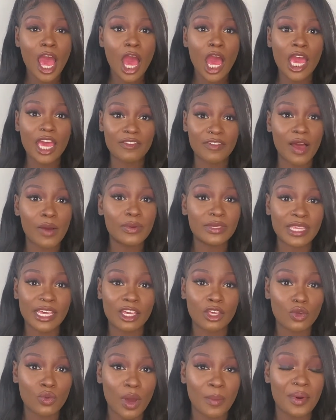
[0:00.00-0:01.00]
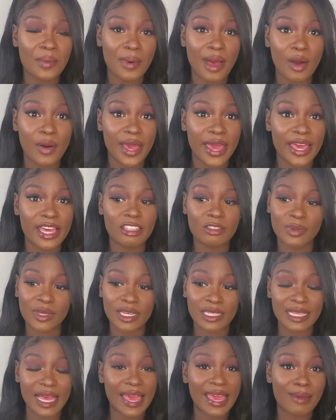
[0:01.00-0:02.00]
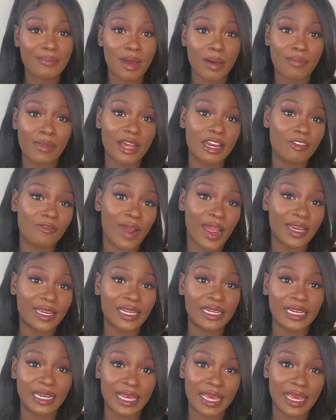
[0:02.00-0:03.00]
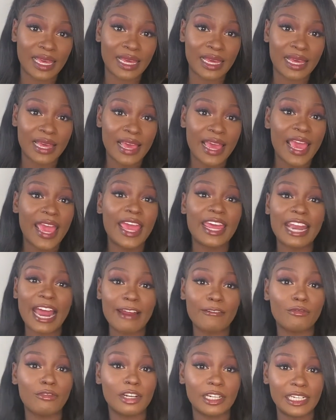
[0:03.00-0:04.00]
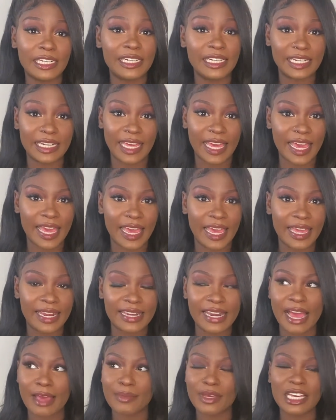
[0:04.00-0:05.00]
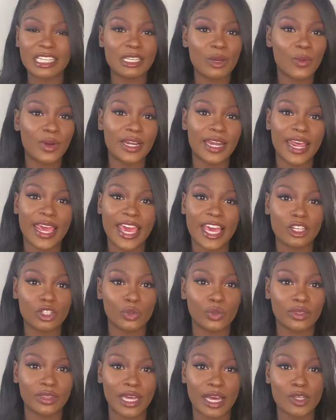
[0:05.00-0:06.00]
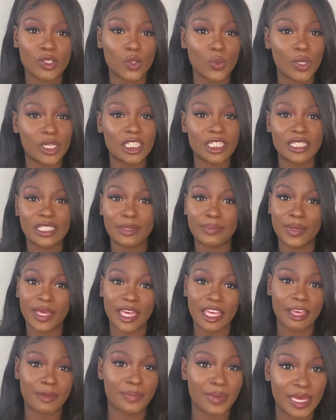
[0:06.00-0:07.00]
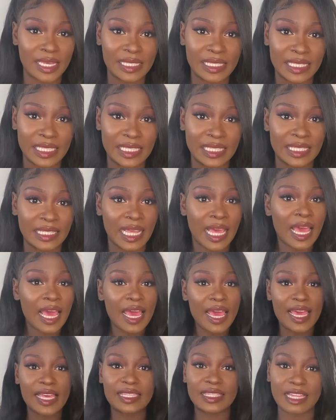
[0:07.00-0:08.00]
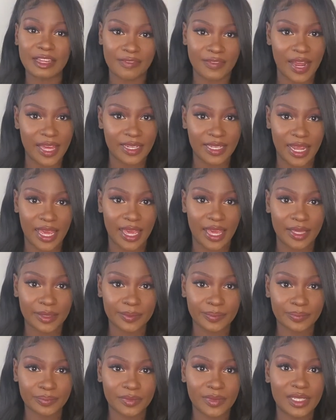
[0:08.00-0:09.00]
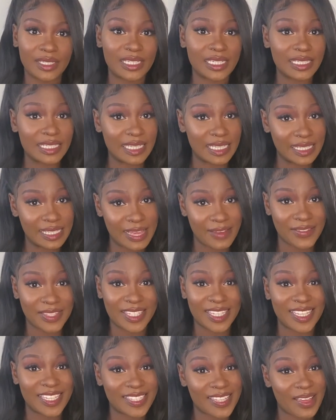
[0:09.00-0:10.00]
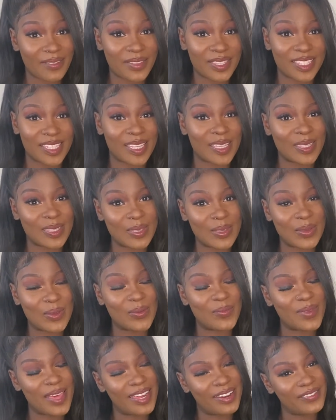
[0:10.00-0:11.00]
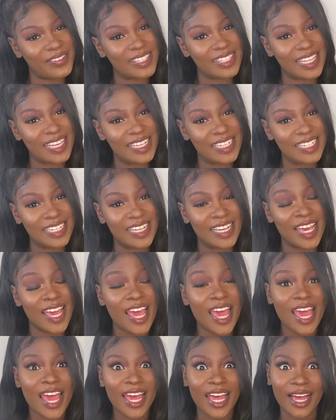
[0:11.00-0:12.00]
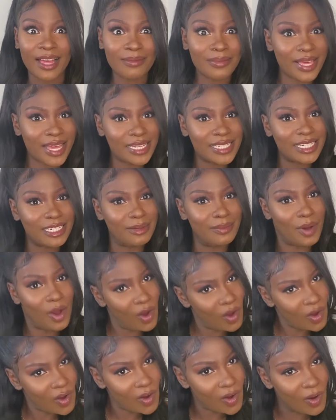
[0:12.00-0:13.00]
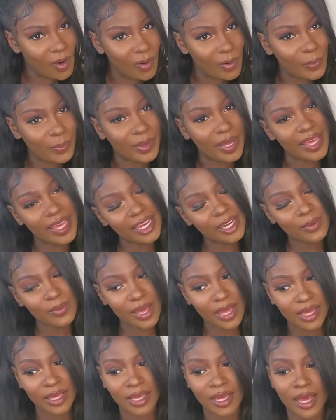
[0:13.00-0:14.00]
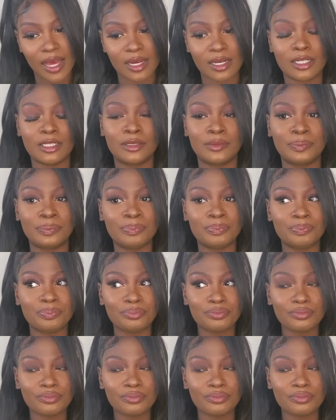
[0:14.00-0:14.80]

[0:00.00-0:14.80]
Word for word: if I was hitting you up about hair, it's because I had my money right then and there and I really needed hair. Not because I wanted to ask you a thousand questions to be in your business and stuff like that. Justine 17, 17, too. Manifestation. I'm catching them all. But anyway, um,